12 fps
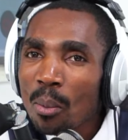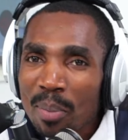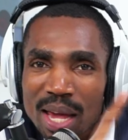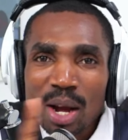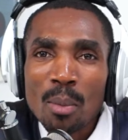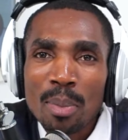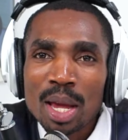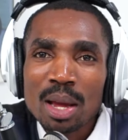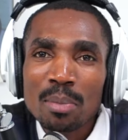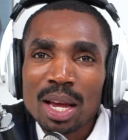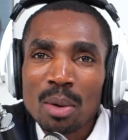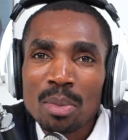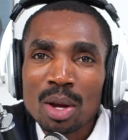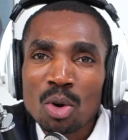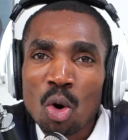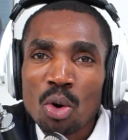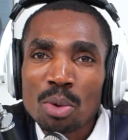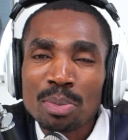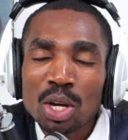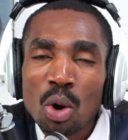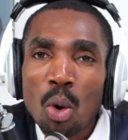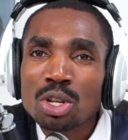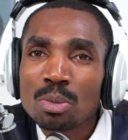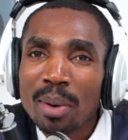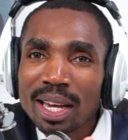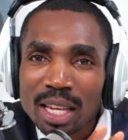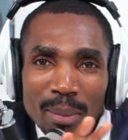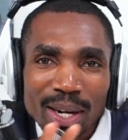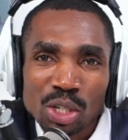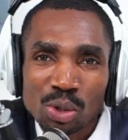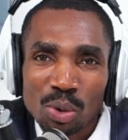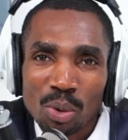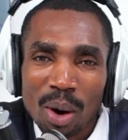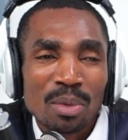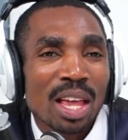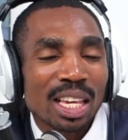Being caused by Kimani Ichung'wah.